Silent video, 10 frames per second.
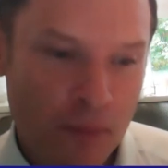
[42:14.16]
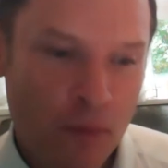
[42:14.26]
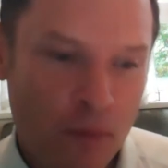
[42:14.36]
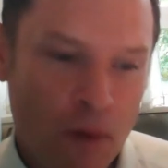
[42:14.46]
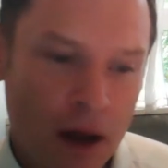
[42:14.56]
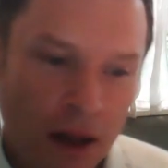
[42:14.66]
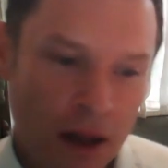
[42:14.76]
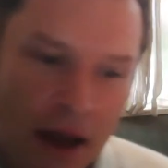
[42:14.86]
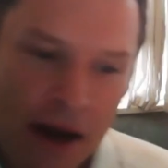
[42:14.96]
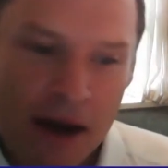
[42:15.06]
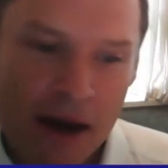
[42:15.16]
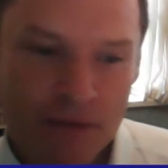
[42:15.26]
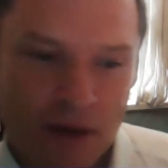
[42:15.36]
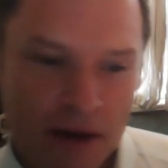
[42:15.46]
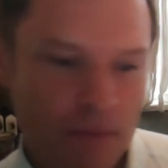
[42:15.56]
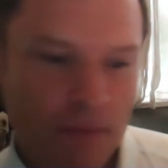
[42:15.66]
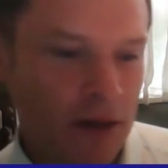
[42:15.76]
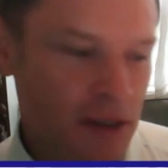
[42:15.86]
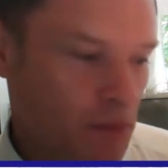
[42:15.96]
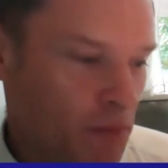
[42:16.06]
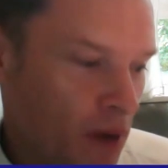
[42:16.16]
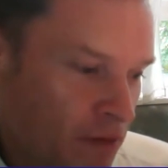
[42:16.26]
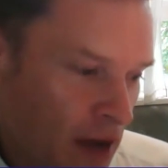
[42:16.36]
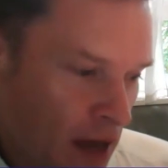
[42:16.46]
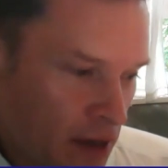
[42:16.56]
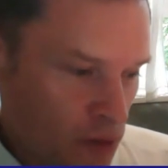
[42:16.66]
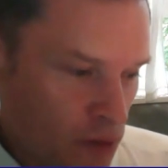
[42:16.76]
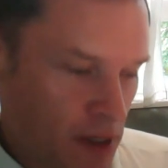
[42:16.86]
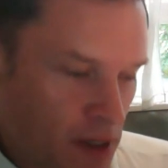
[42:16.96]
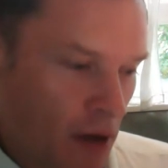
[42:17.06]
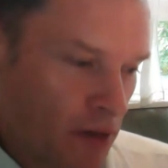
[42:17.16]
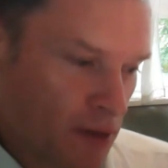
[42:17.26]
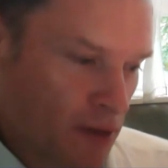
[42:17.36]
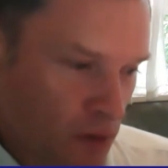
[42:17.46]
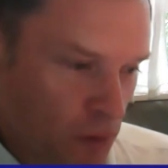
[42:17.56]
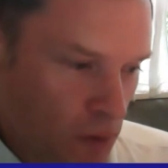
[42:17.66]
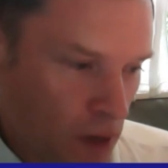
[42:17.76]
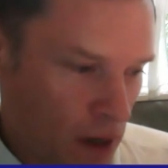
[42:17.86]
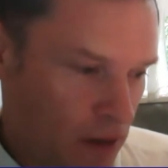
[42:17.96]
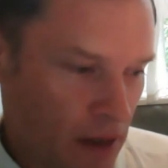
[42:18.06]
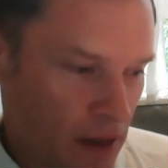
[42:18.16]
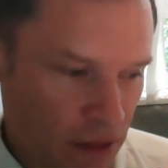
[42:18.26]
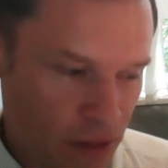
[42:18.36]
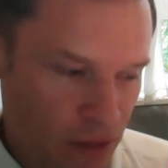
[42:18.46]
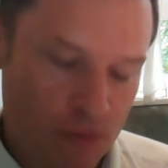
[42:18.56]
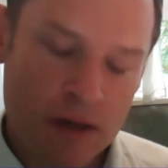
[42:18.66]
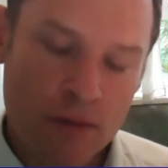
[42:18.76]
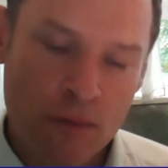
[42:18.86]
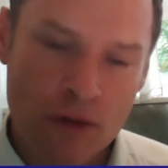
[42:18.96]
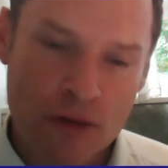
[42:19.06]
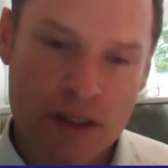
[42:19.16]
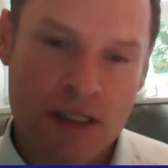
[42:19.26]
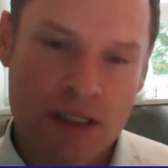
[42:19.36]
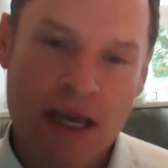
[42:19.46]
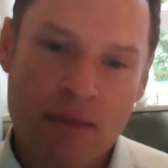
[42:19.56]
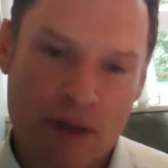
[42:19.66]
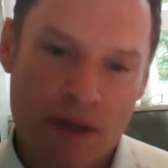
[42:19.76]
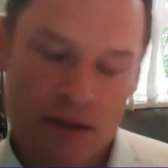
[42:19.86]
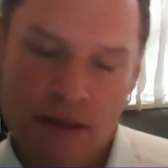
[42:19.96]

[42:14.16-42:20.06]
Well, I've kind of melted my values down into like a 3-word statement.